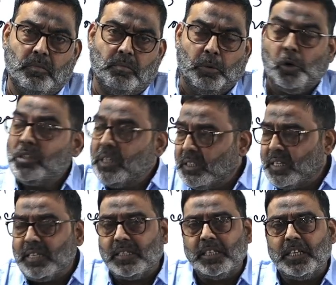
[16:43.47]
Because just
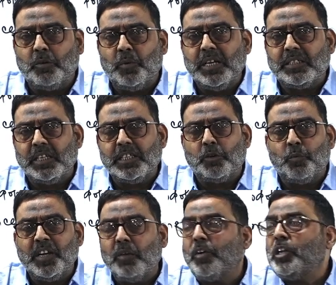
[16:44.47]
I say that when you say that
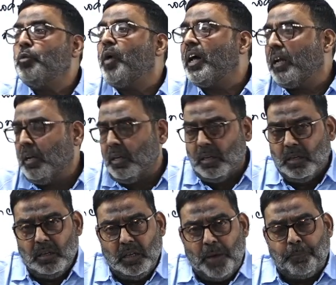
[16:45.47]
whenever you are
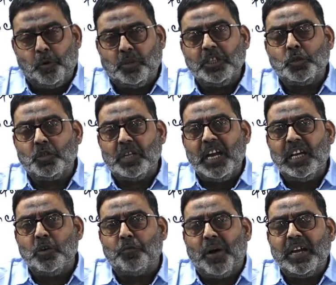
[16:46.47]
approaching society,
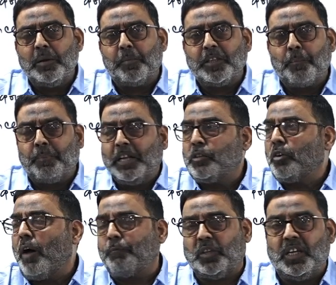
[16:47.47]
you find about the plethora
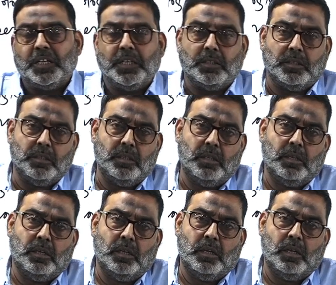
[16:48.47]
of theories.
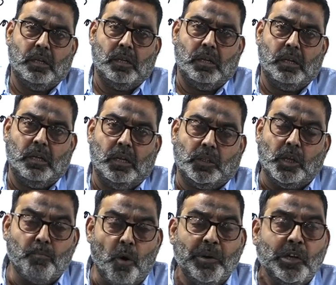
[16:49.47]
The
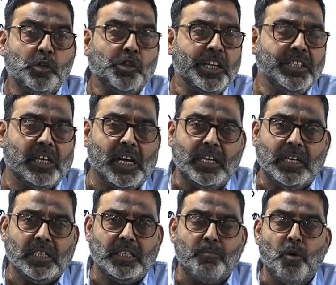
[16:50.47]
moment you change the
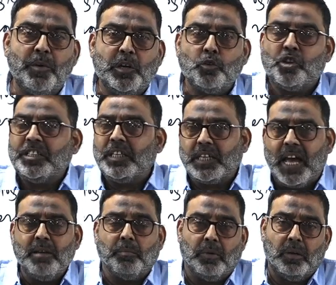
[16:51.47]
context, the moment you change the
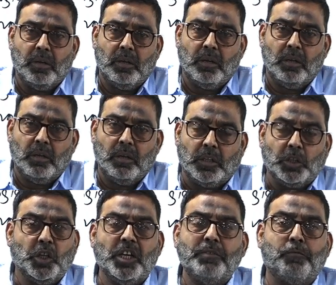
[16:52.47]
time, the
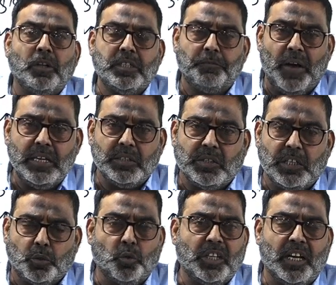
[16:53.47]
theory falsifies, they
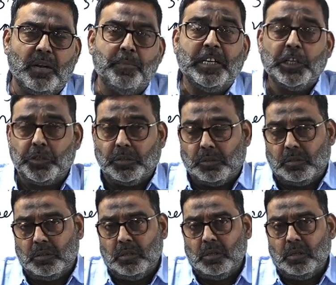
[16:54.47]
show their limitations.